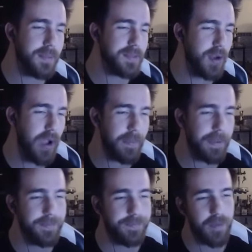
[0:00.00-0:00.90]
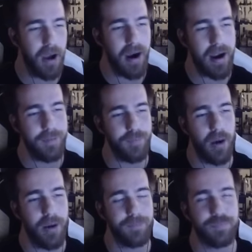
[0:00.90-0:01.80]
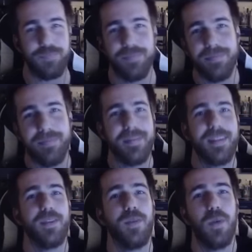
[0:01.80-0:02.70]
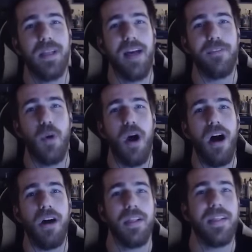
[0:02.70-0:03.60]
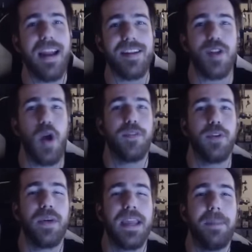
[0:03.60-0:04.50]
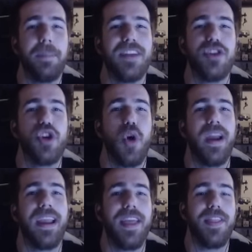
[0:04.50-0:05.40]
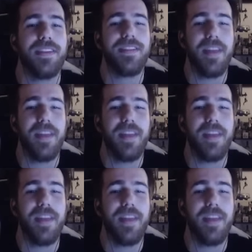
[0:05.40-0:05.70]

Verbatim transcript: I'm so happy. All right. Ah. Well. We love you all. Let us know if you keep enjoying this.